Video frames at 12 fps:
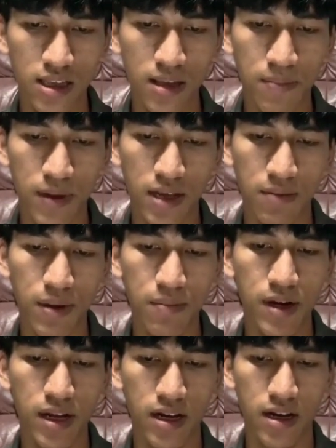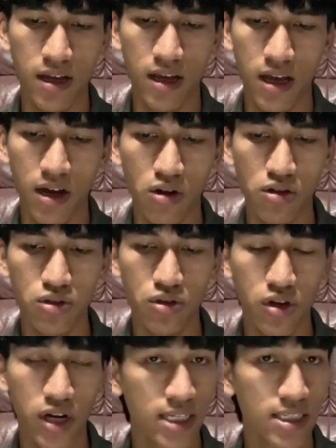tympanic membrane, also
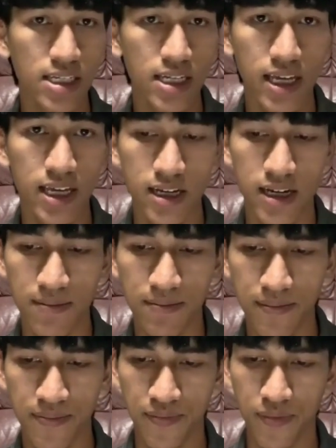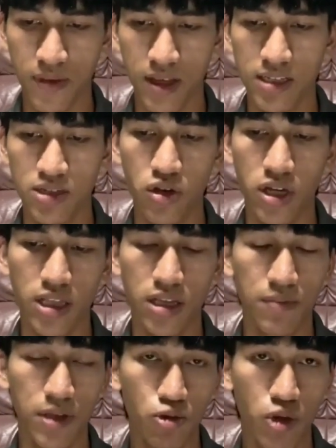known as the eardrum, is located
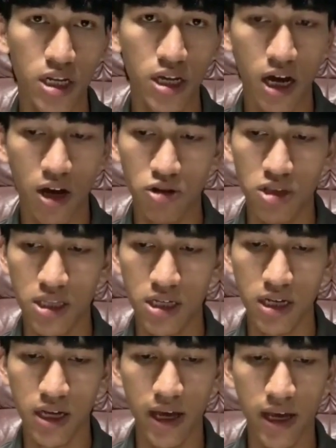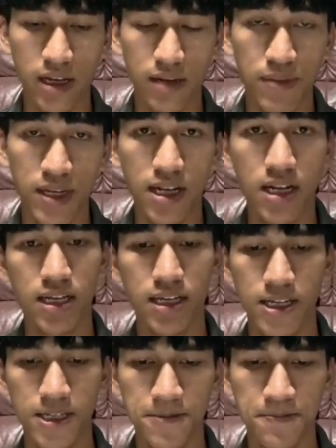between the outer and middle
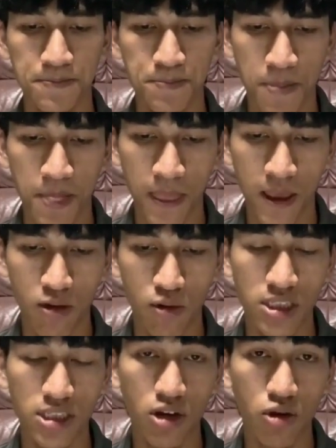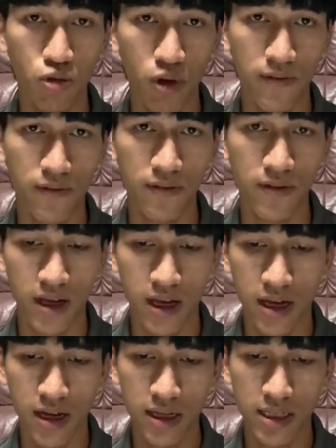ear. When sound waves
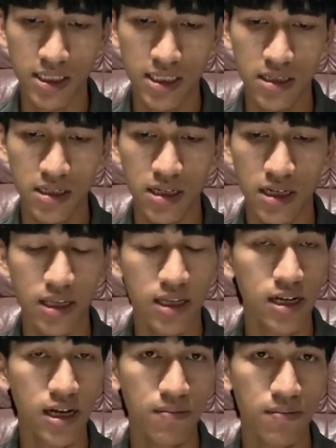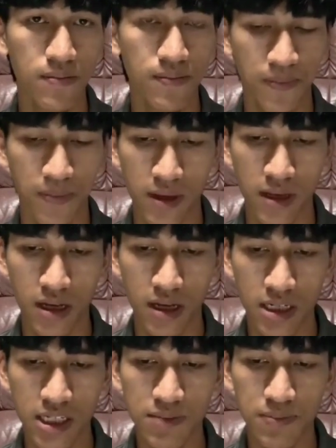reach the eardrum,
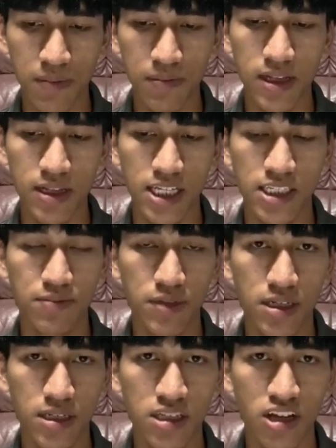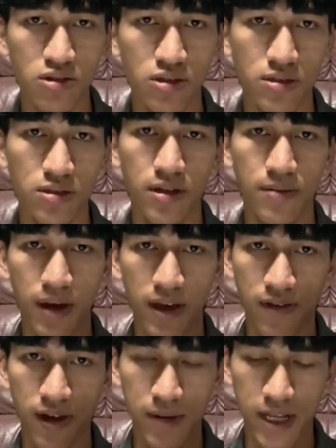this membrane transmits the sounds by
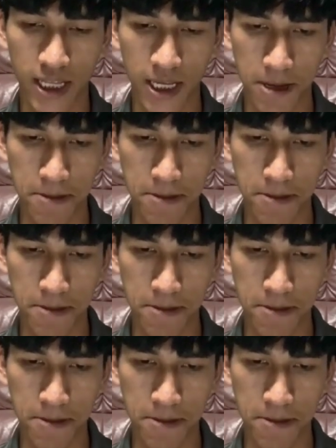vibrating.